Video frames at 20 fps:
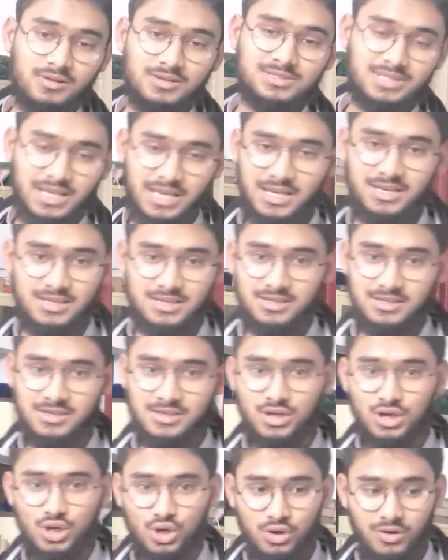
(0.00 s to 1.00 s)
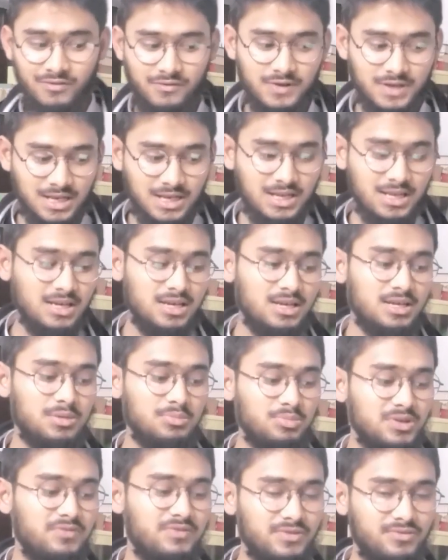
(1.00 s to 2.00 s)
the loss they incur will
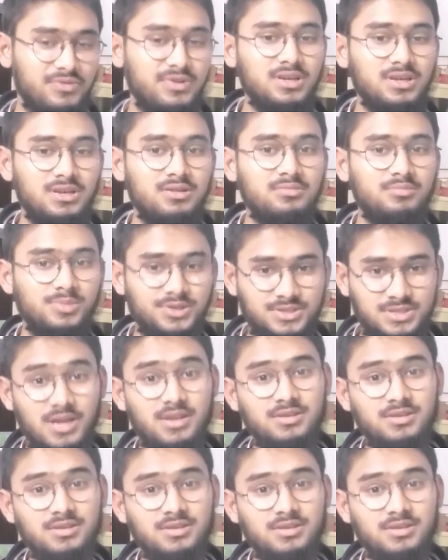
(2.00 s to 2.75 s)
be 50%.